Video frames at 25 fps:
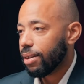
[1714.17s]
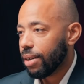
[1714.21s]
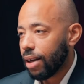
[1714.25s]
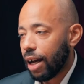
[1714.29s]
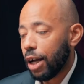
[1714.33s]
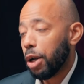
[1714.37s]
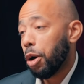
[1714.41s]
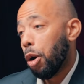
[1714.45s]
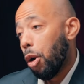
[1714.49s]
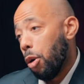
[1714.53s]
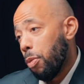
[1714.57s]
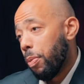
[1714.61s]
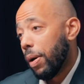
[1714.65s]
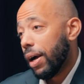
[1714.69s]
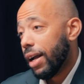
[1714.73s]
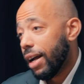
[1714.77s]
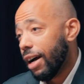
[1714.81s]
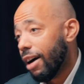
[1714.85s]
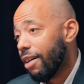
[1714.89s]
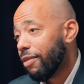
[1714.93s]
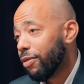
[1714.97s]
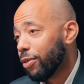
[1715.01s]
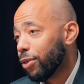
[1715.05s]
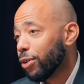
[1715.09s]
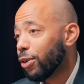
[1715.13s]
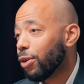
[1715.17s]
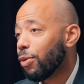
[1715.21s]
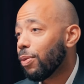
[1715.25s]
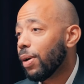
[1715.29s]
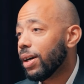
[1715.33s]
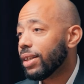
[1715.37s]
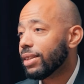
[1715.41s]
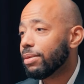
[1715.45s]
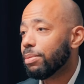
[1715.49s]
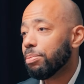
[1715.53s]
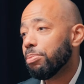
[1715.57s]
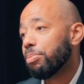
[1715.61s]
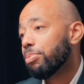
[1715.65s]
I hope I have,
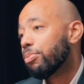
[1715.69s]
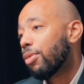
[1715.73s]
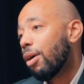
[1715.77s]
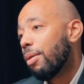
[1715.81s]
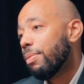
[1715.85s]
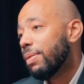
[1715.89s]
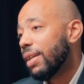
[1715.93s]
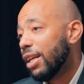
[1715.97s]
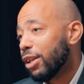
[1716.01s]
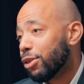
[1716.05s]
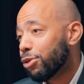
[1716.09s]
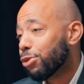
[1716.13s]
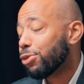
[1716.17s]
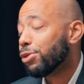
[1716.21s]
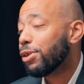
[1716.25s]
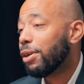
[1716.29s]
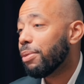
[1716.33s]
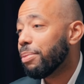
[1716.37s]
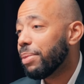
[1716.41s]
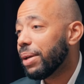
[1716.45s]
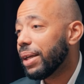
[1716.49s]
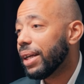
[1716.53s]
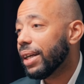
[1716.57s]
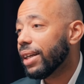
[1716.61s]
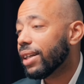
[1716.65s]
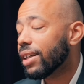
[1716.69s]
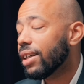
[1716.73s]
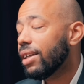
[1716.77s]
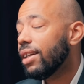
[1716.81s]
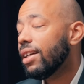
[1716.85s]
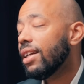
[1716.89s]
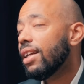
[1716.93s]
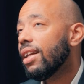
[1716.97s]
otherwise probably I shouldn't be here.